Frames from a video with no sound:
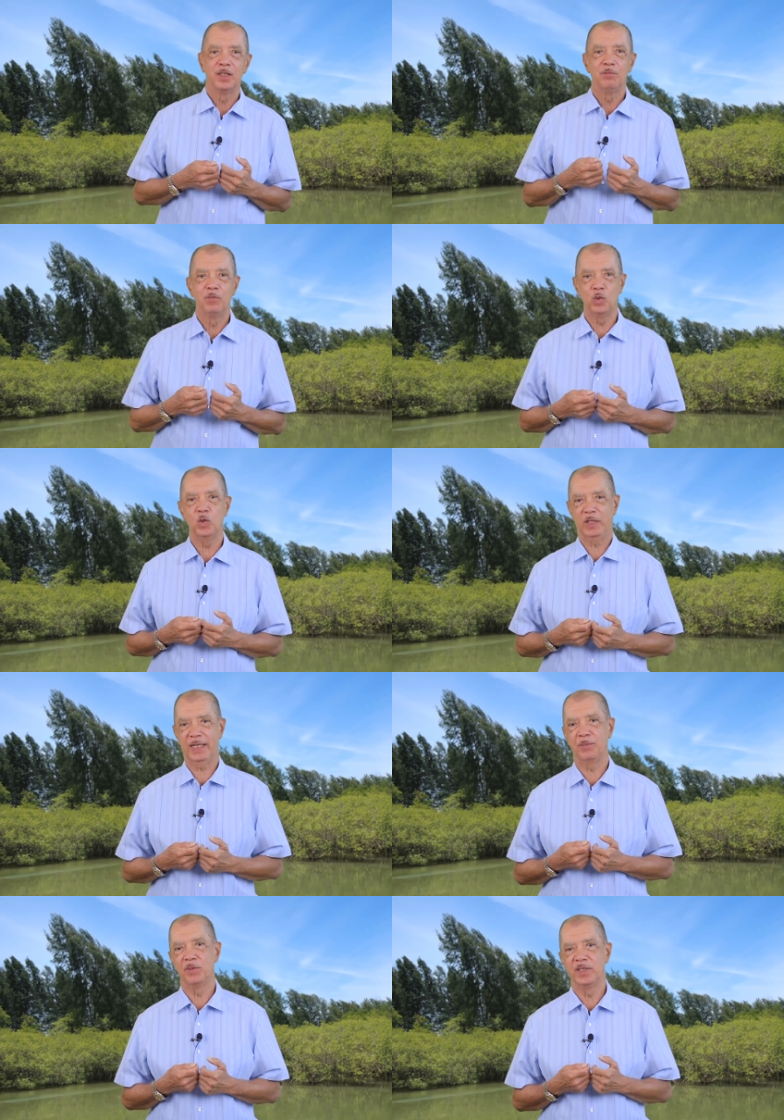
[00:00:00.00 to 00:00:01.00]
Blue
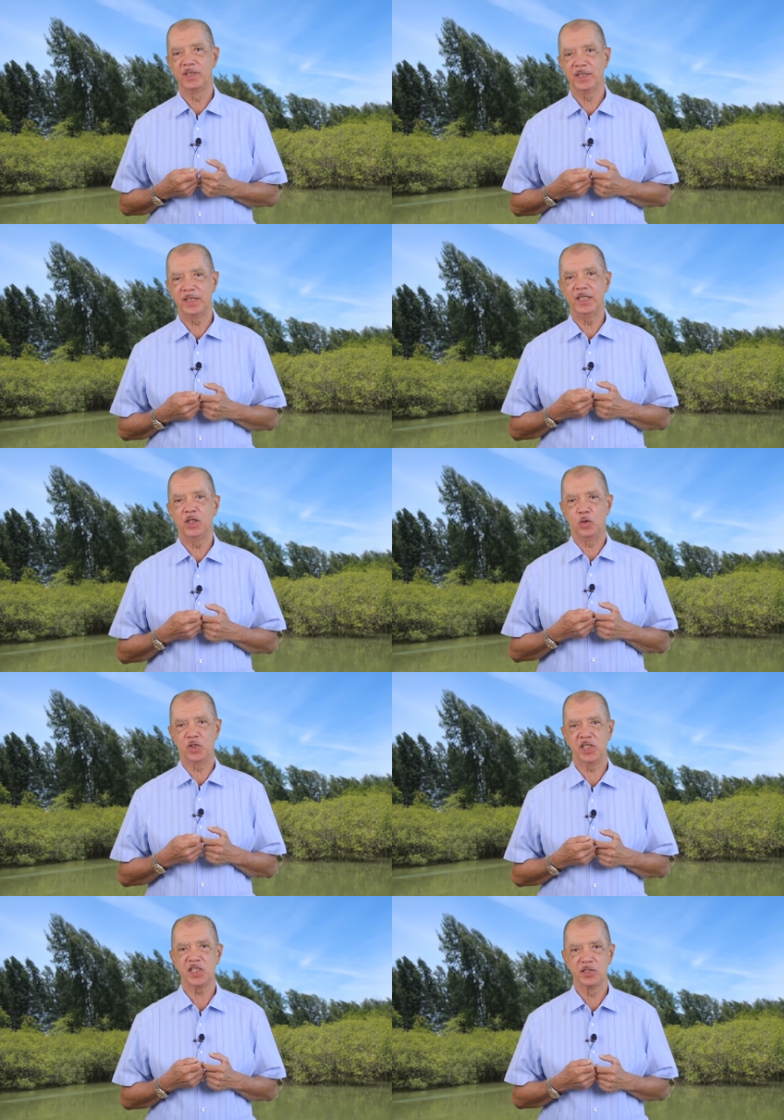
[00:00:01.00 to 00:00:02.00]
Carbon
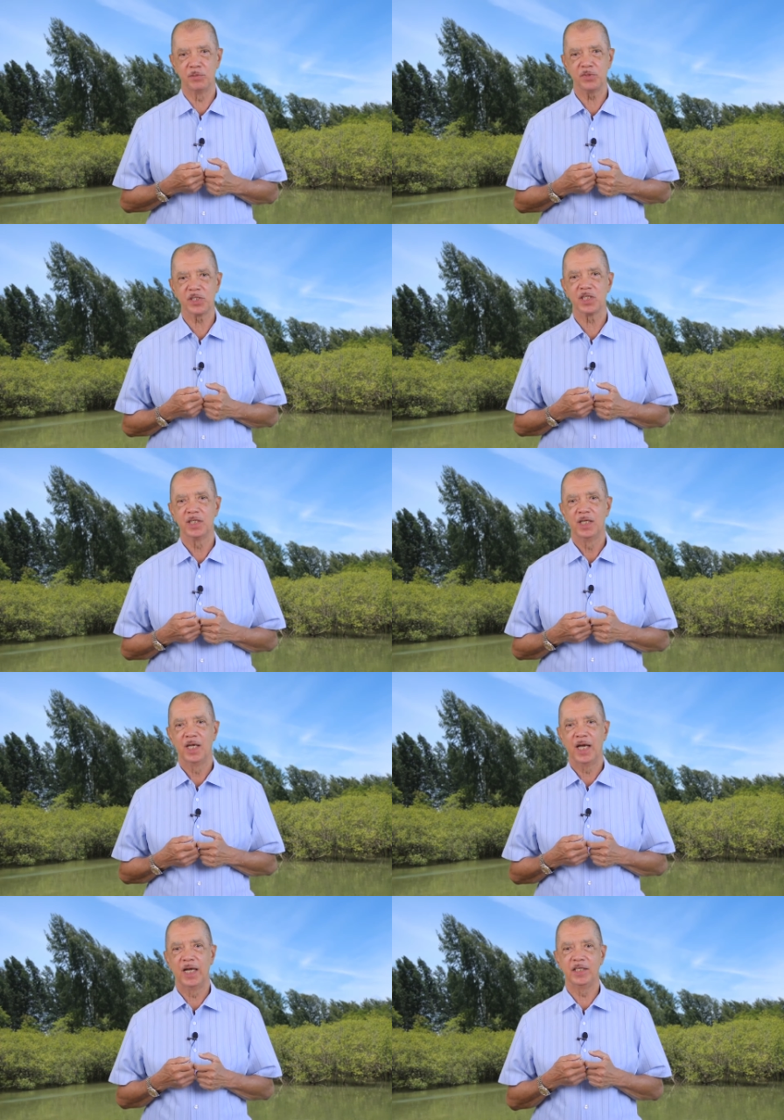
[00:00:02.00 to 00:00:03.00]
Ecosystems
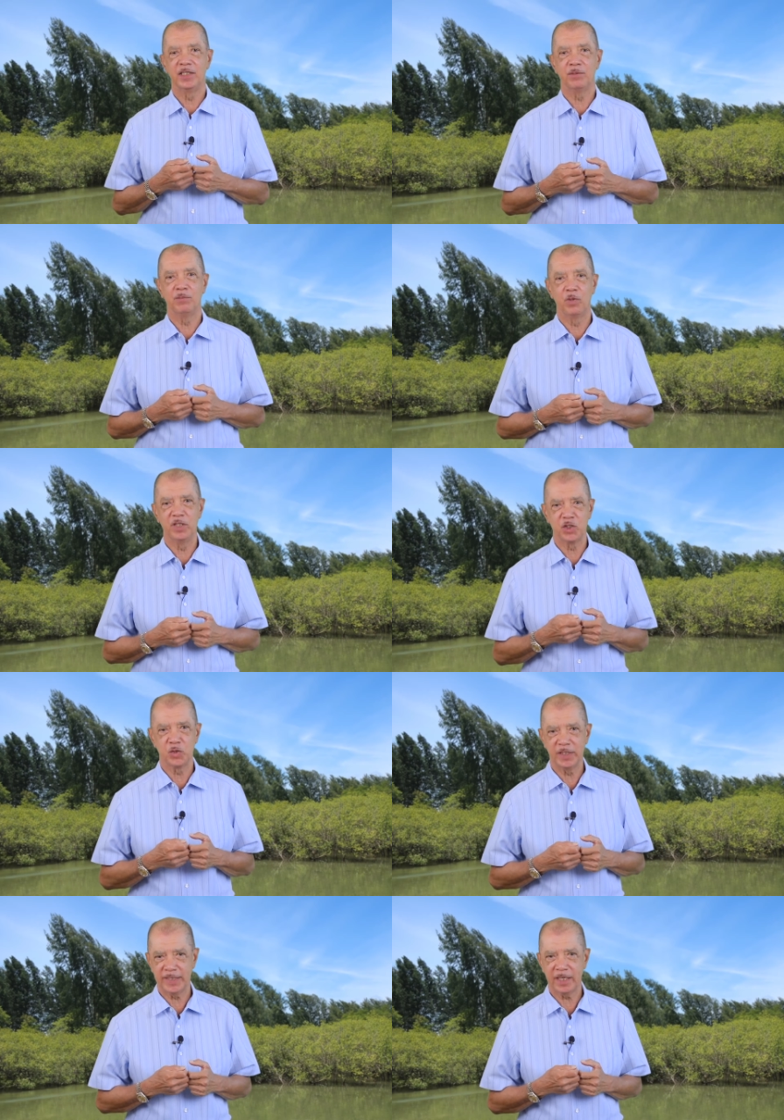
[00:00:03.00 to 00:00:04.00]
and
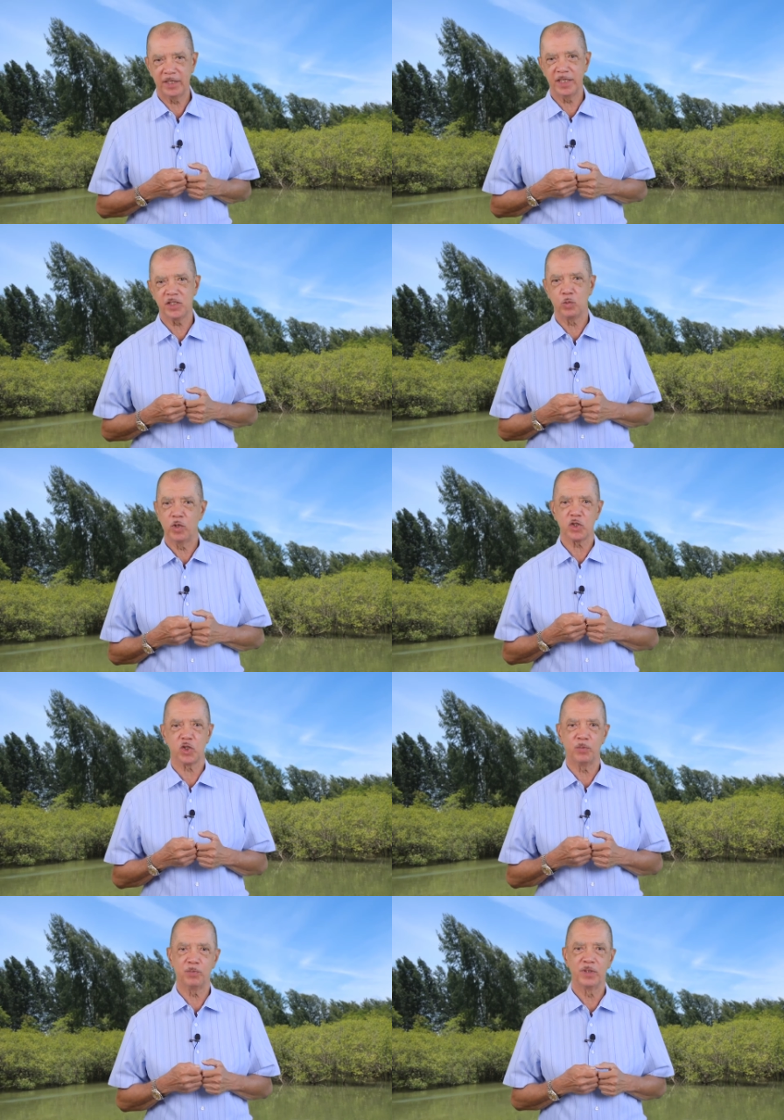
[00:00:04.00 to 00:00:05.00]
Monitoring Techniques
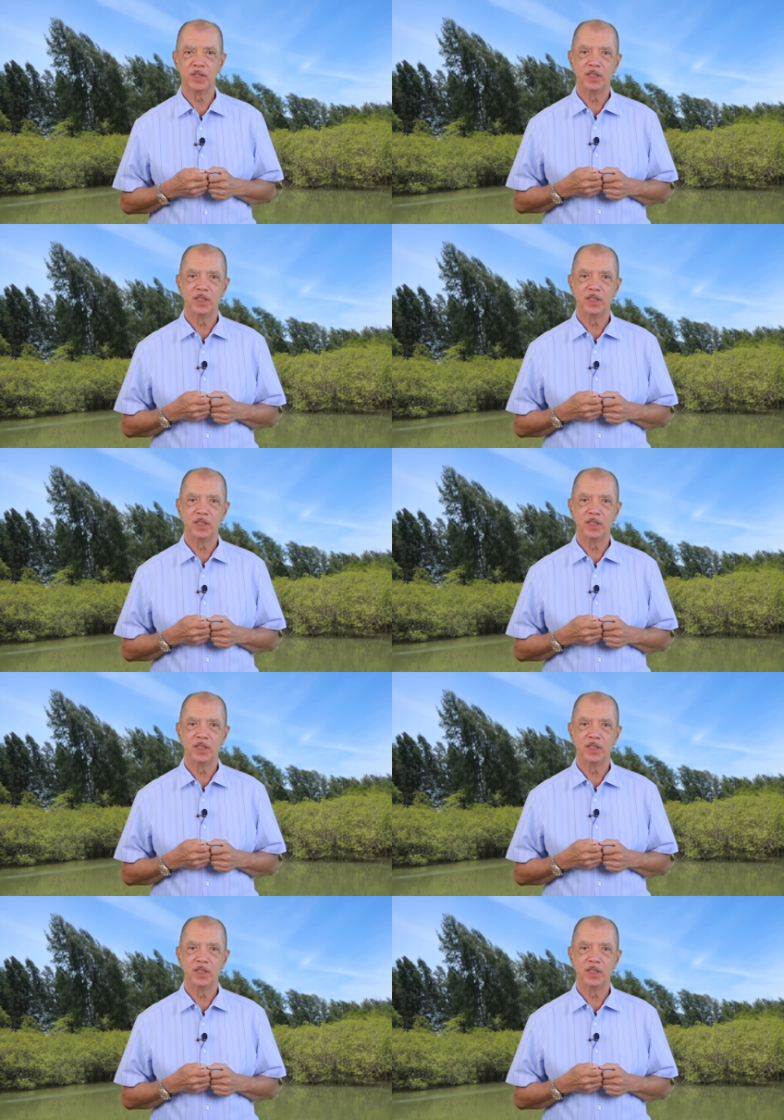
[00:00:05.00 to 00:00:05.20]
workshop